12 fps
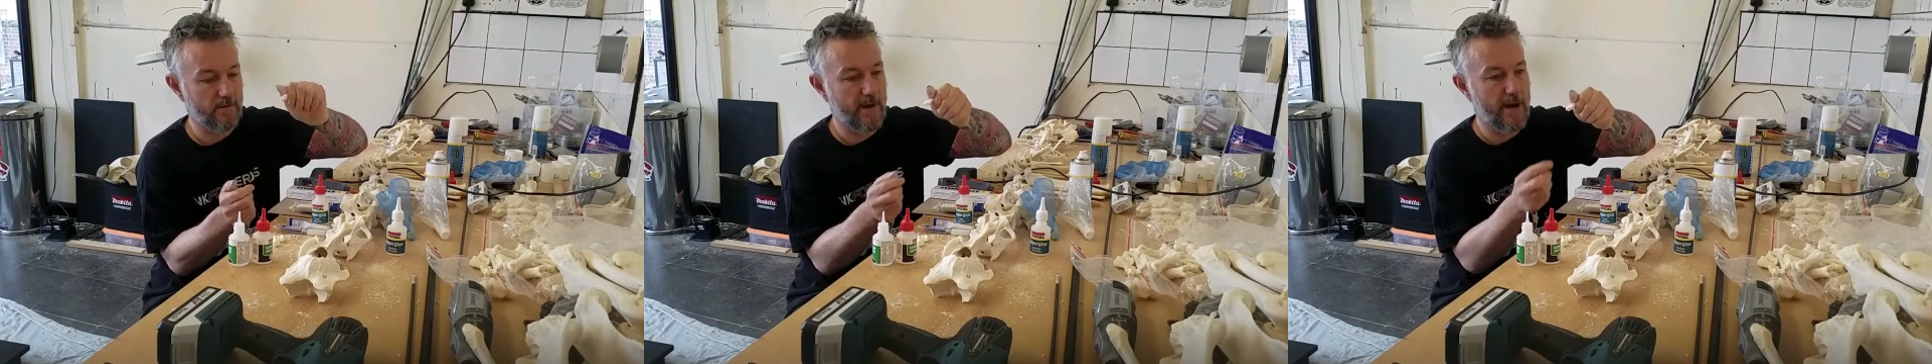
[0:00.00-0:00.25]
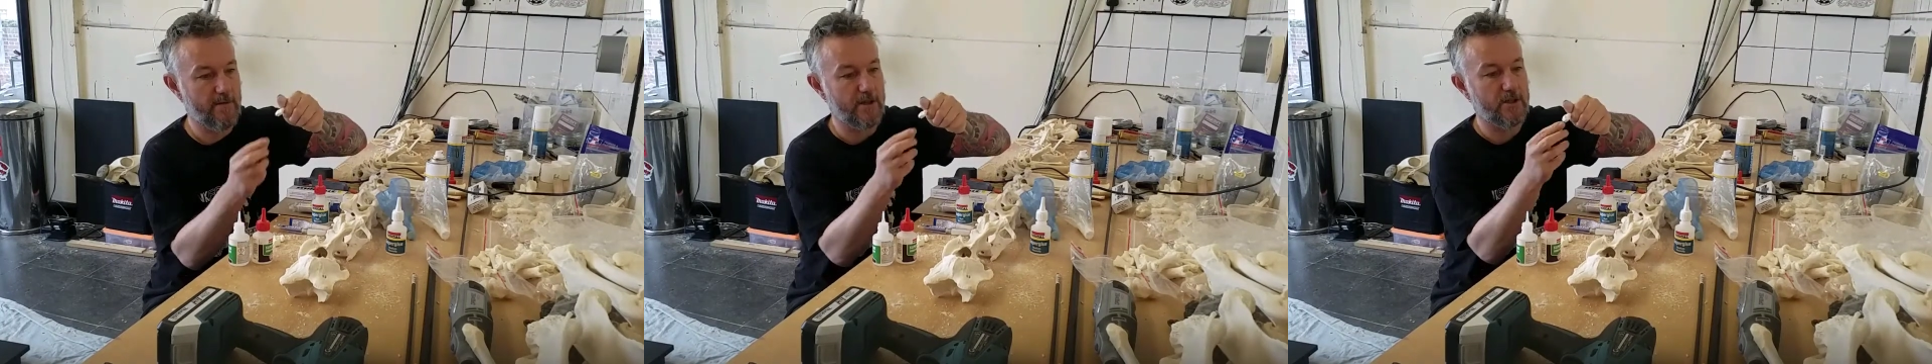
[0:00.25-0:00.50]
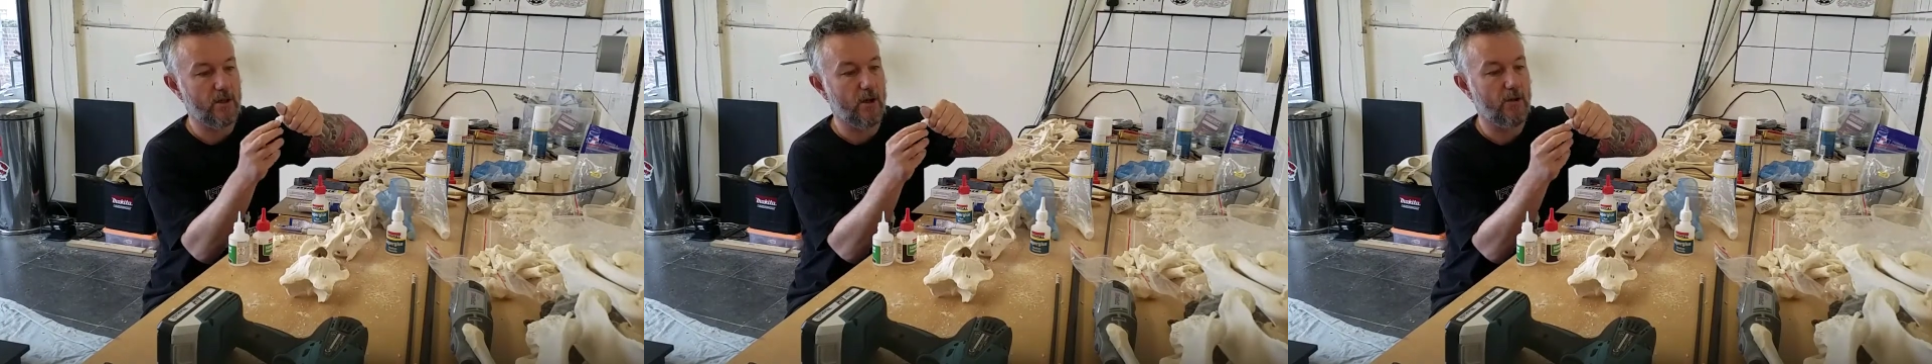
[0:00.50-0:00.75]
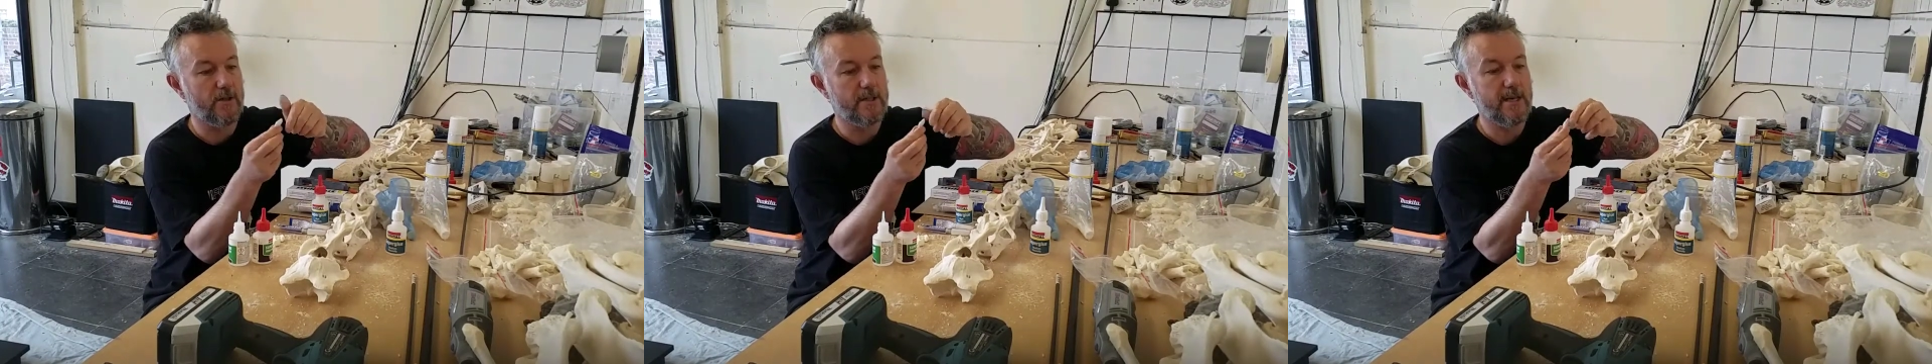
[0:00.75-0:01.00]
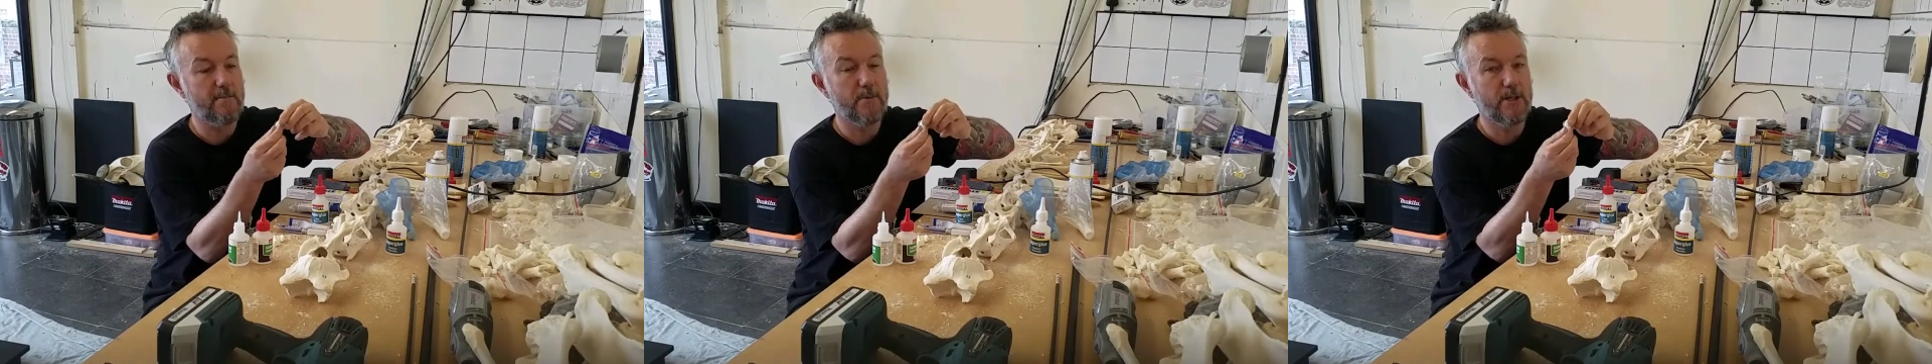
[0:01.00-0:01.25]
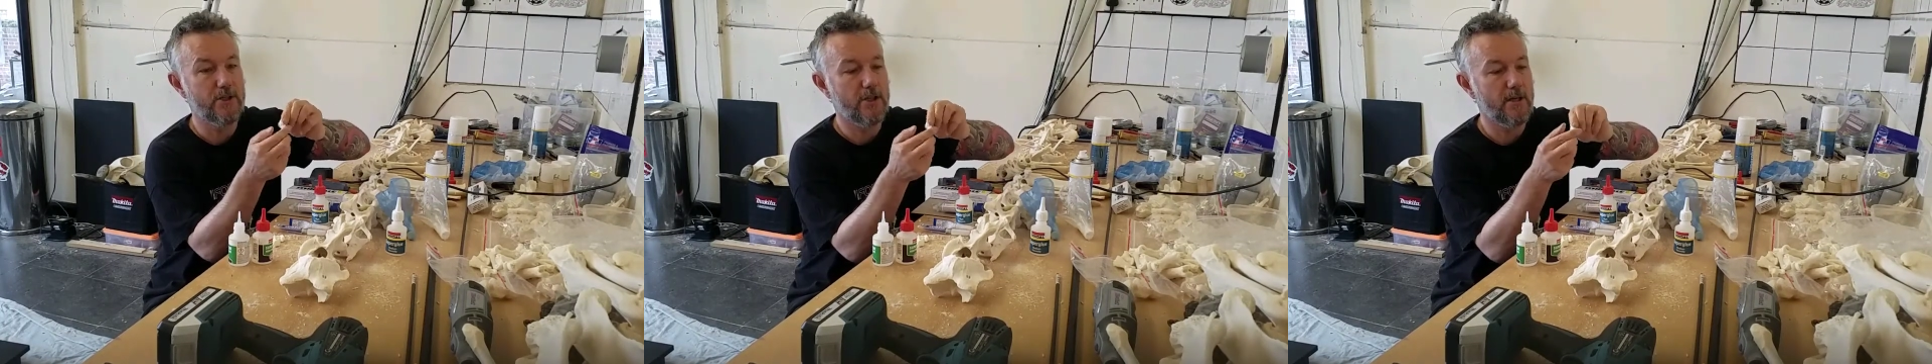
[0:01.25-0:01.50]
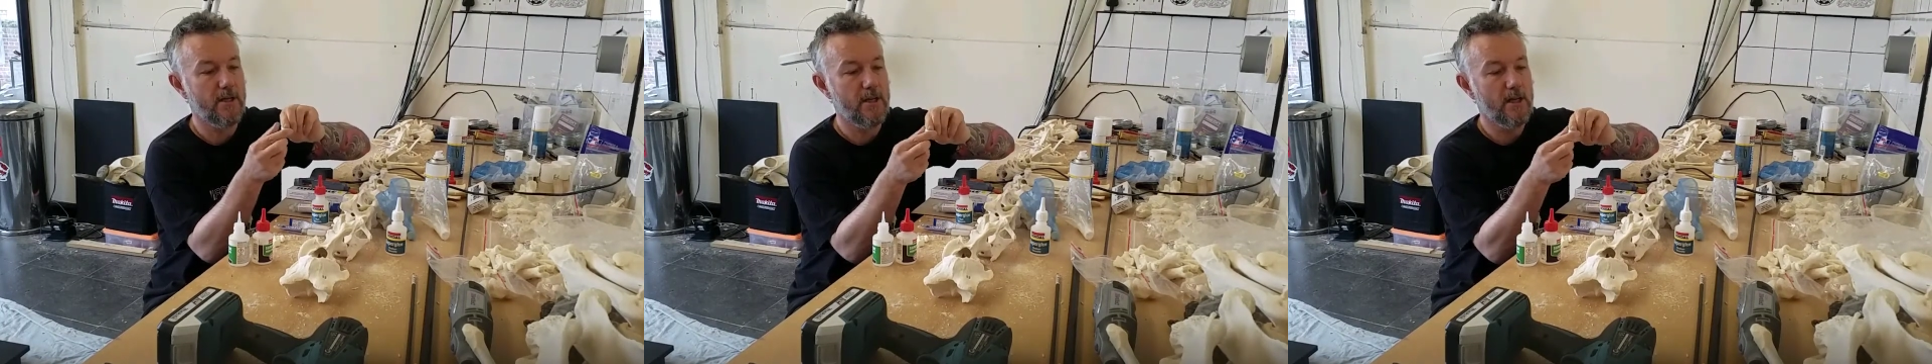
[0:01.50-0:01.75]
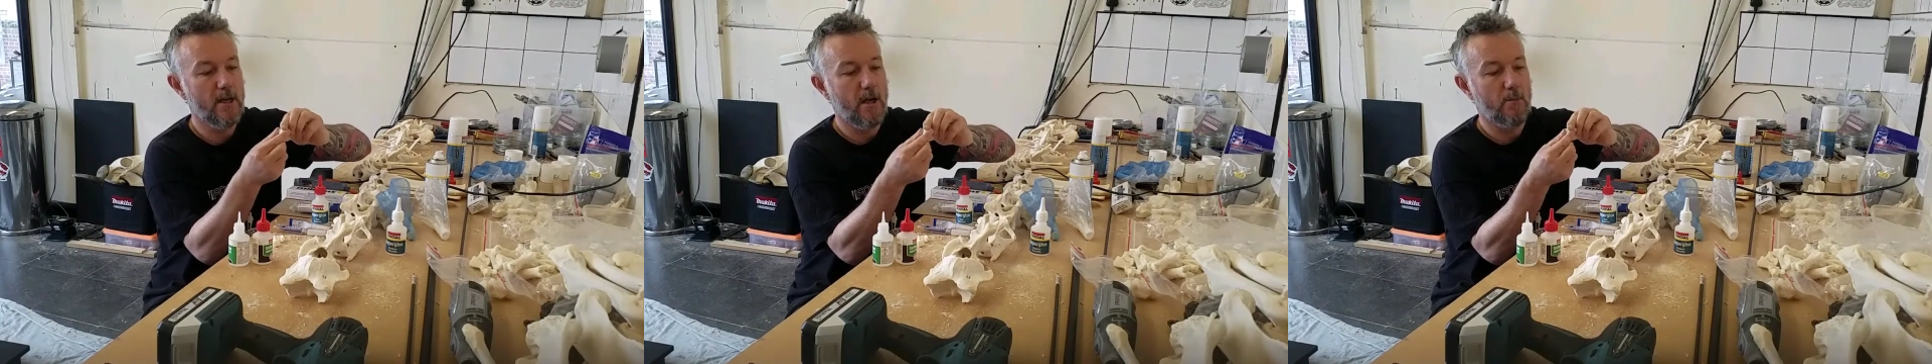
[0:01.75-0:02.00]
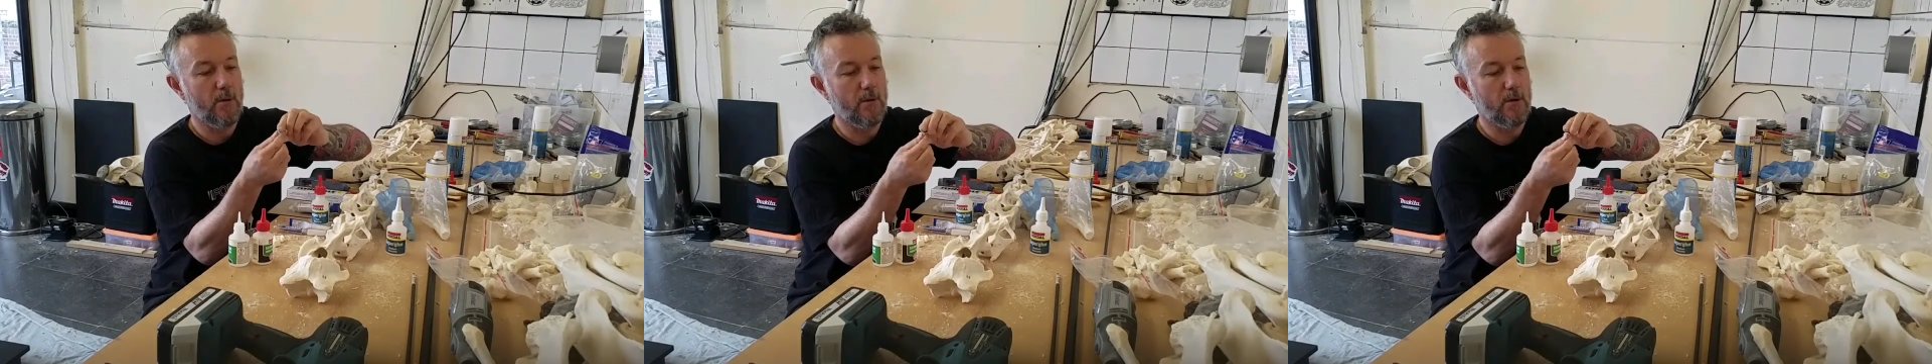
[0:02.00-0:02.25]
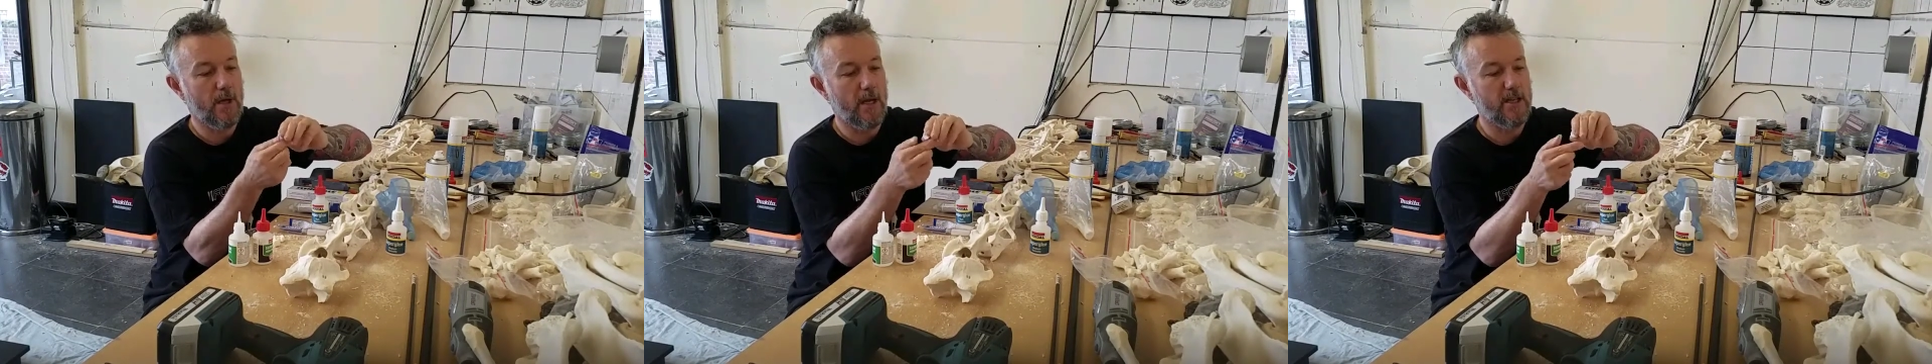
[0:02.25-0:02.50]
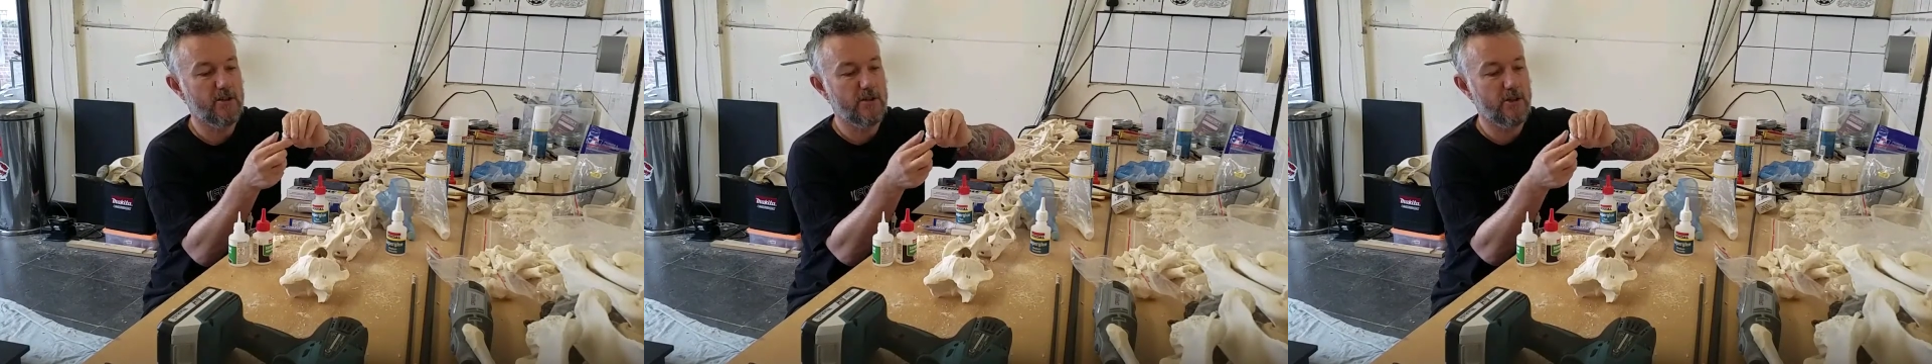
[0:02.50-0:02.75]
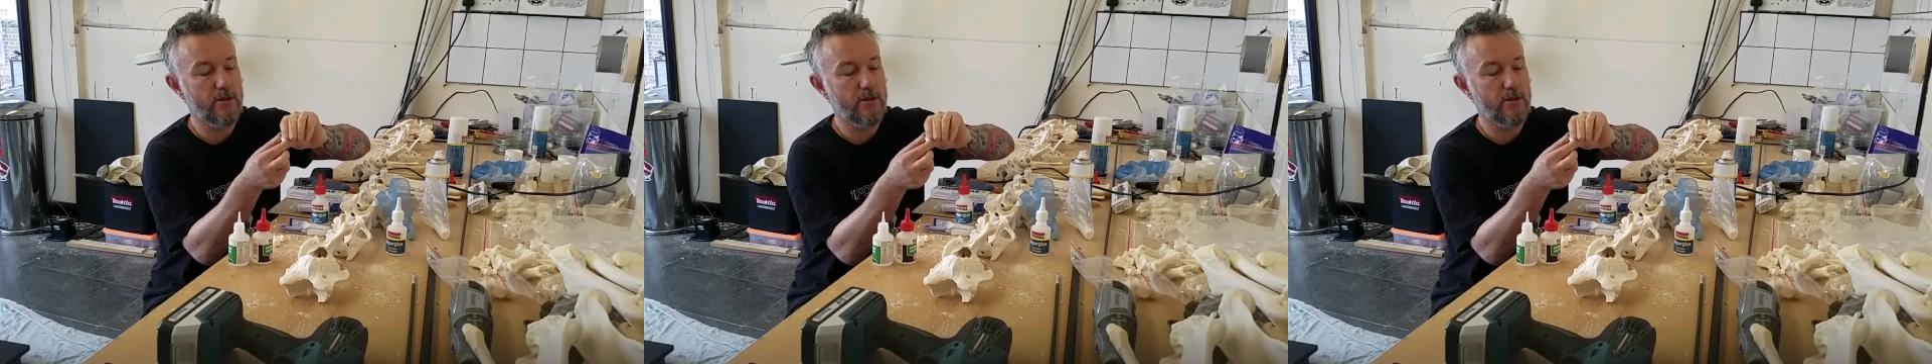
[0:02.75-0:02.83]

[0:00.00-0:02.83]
varies on the temperature, but it's